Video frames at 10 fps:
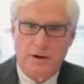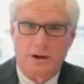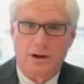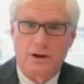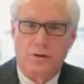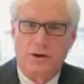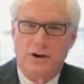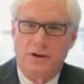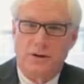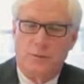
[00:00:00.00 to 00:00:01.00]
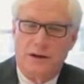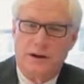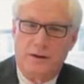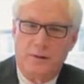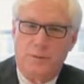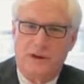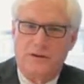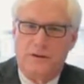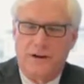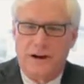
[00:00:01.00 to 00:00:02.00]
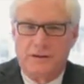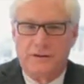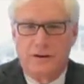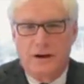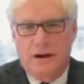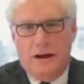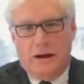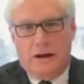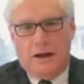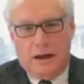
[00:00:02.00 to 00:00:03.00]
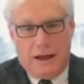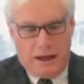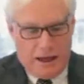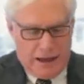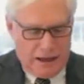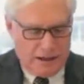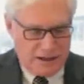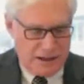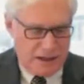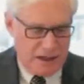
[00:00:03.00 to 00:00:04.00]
another one here that may suffice. And